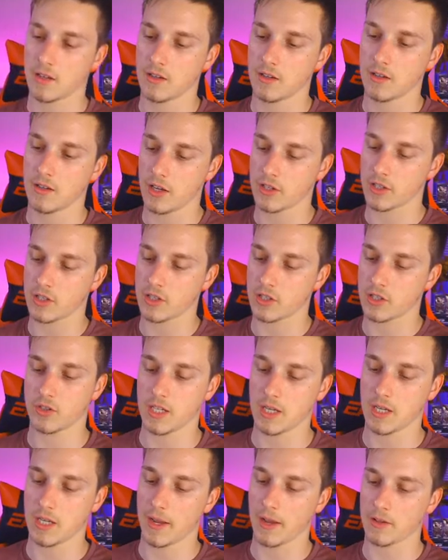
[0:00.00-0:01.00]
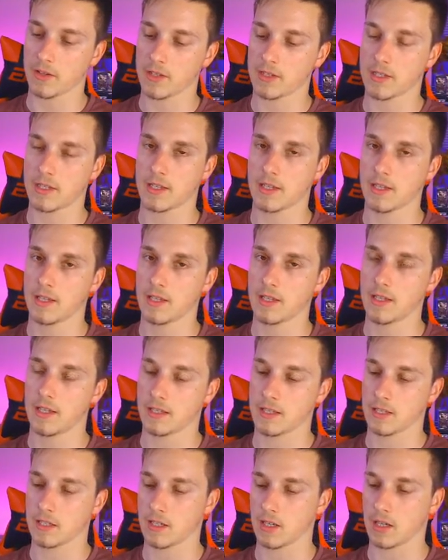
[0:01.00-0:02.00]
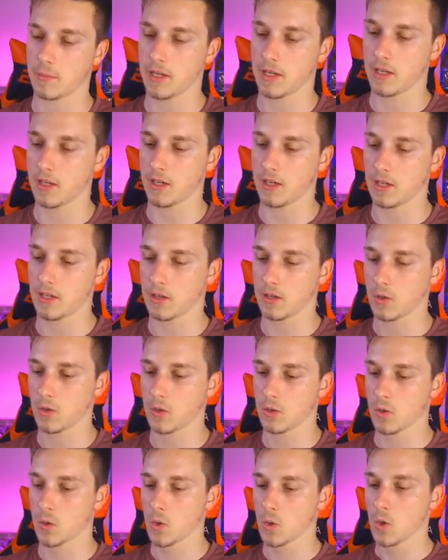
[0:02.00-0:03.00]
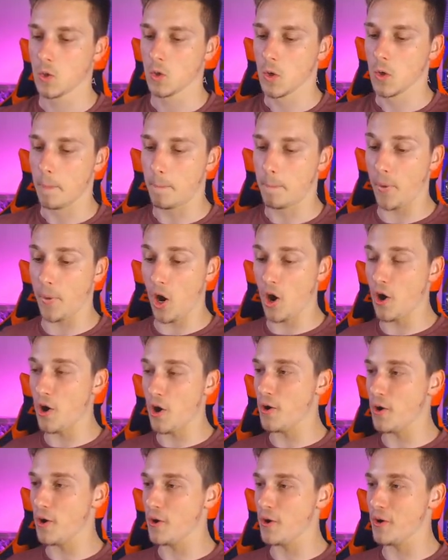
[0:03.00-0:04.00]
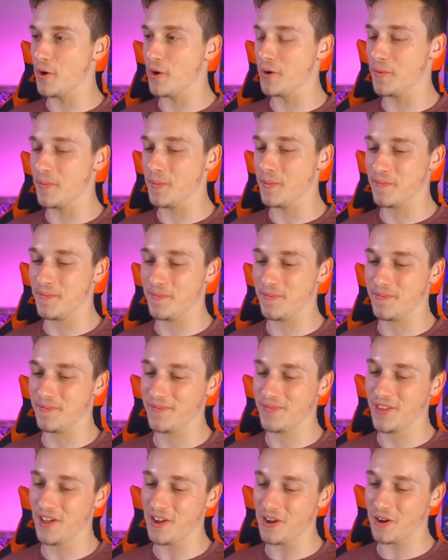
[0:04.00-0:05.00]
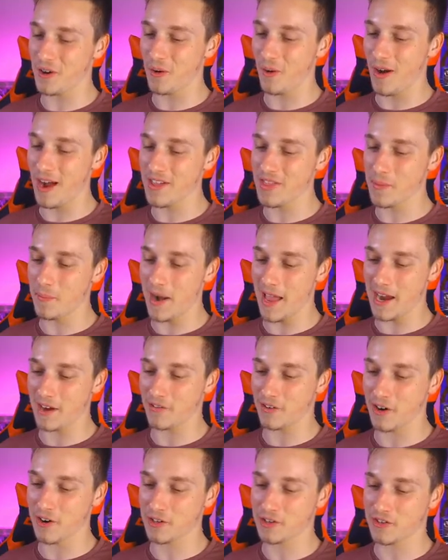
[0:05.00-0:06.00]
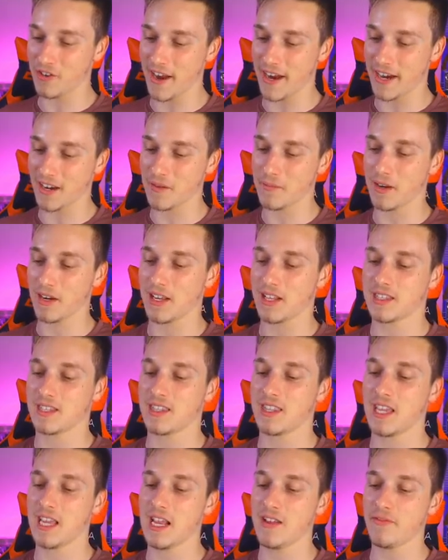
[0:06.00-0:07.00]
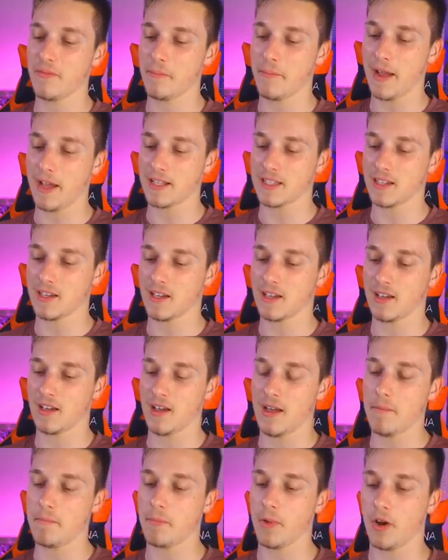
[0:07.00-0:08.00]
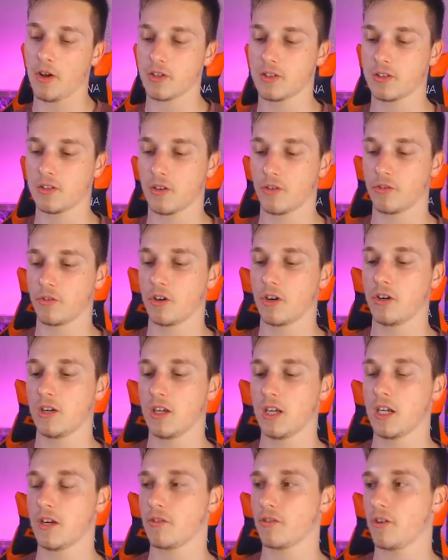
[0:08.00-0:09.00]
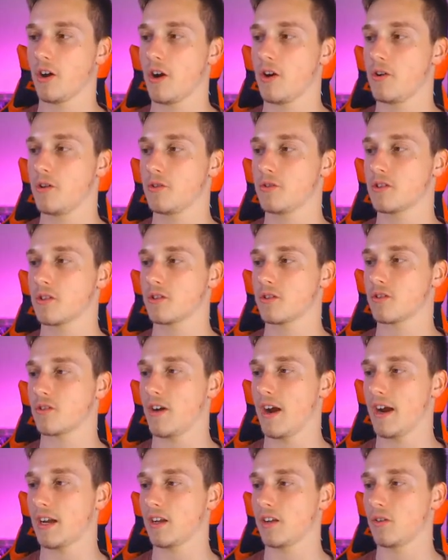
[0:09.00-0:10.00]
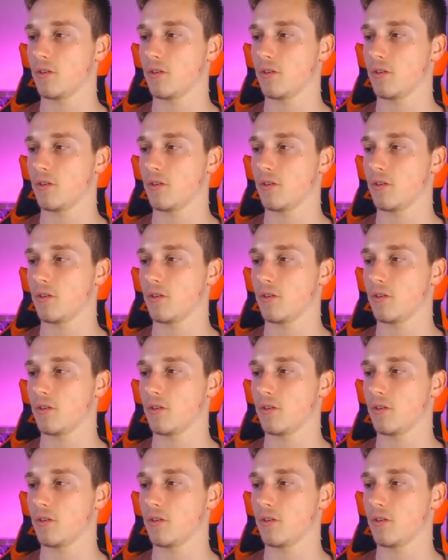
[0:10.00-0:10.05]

Fasten your seatbelts. This is going to be good. Boom! Not quite the Black Rose Dragon, but it's the even better embossed Ruddy Rose Dragon.